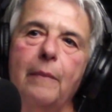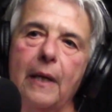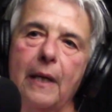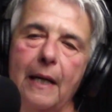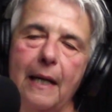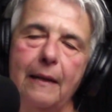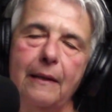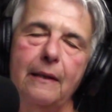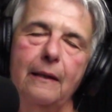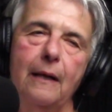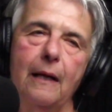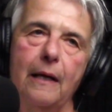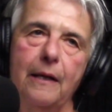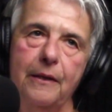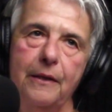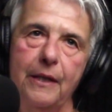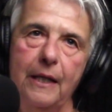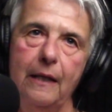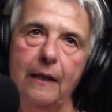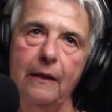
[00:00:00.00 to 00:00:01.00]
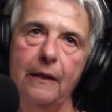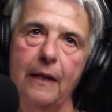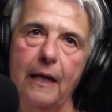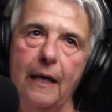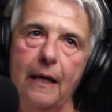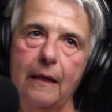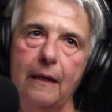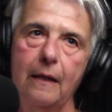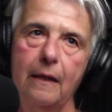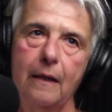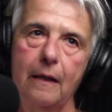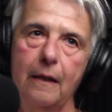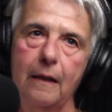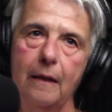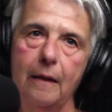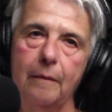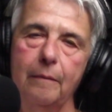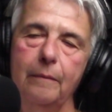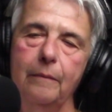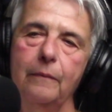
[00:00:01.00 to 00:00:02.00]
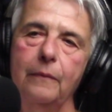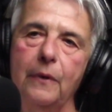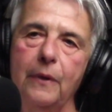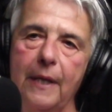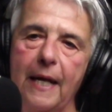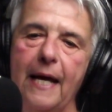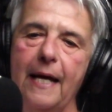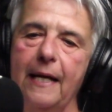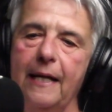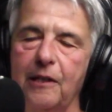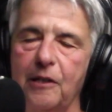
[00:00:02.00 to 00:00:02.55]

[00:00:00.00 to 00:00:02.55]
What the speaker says: But I think that that